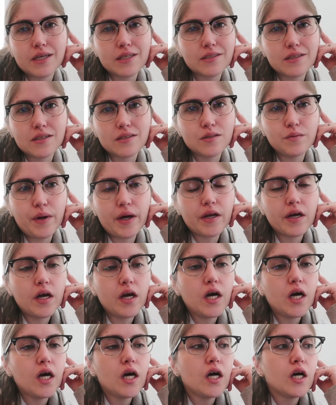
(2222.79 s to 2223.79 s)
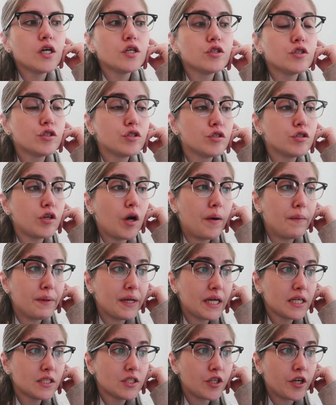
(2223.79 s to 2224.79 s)
Like it's not too bad. So I'm
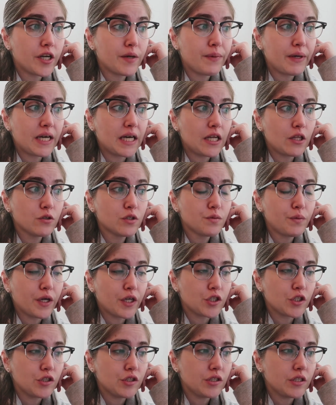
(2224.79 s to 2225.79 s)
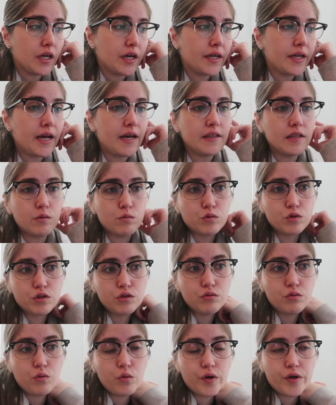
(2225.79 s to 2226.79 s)
gonna get started by getting those pictures done, and then we'll
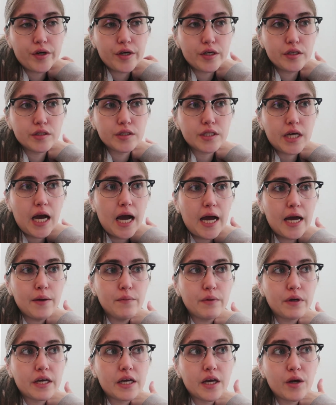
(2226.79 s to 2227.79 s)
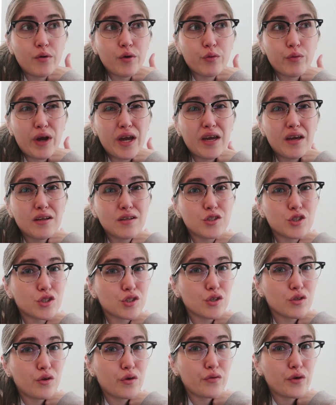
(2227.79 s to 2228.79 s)
do orders. I'm here with Reagan,
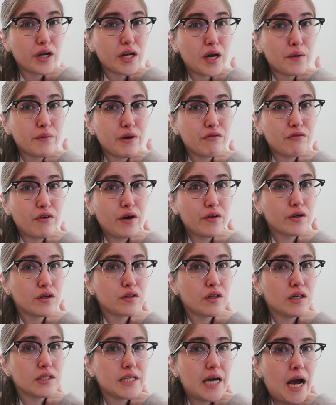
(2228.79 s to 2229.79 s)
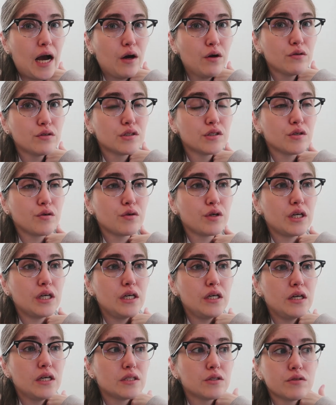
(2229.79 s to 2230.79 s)
just alone right now. My father-in-law's out, so
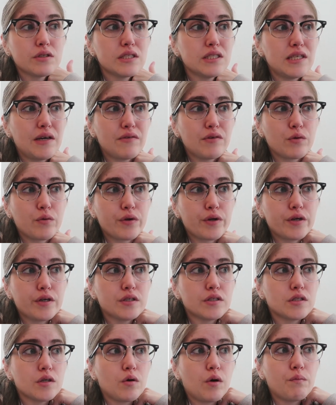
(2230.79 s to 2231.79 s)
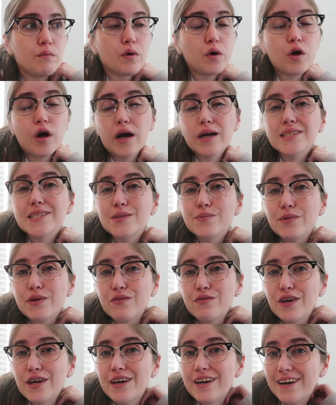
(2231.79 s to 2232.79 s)
he it's only seven orders, so I'm crossing
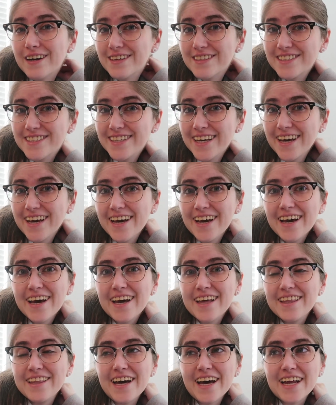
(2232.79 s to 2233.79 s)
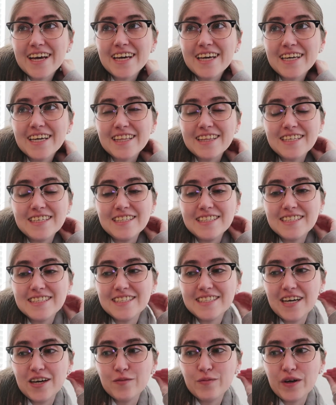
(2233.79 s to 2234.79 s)
my fingers that I can get these
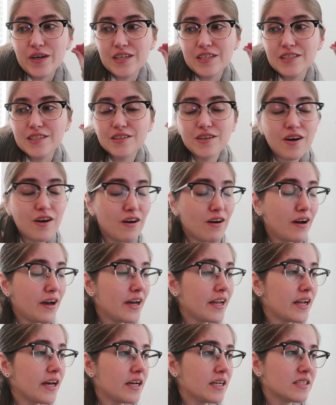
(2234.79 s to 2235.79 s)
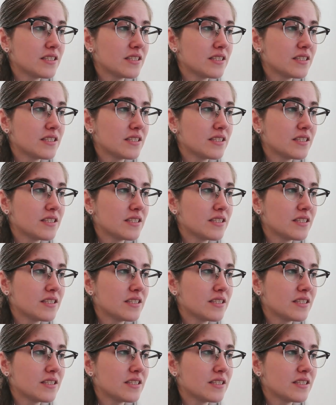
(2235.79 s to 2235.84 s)
done while he's gone.